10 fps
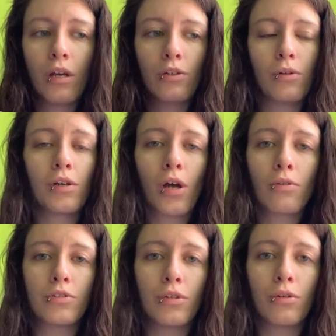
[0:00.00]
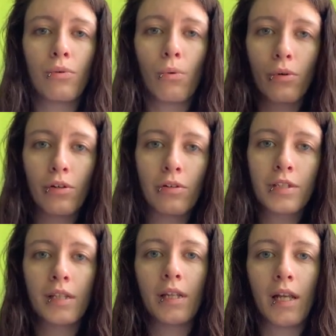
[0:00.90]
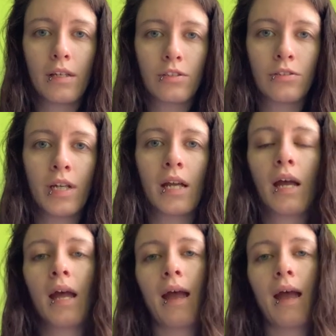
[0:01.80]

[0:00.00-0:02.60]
You can go to orders and then history,